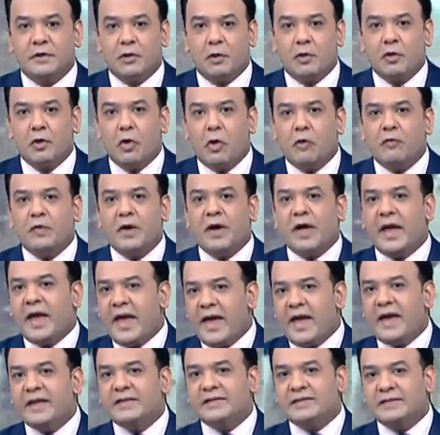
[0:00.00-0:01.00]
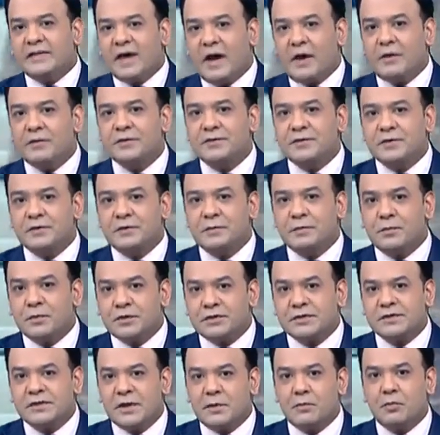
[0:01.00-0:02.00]
Code. Over 8,000
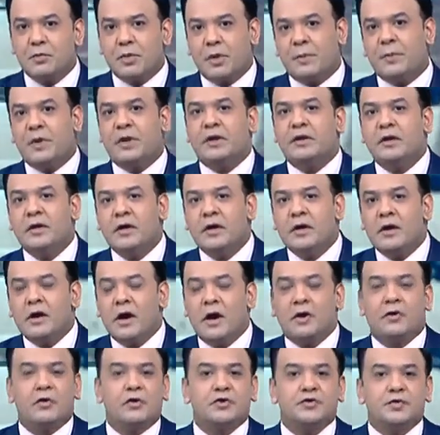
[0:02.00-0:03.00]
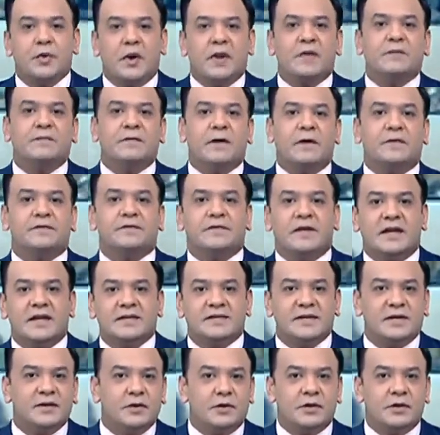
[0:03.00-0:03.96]
Muslim women across 25 states and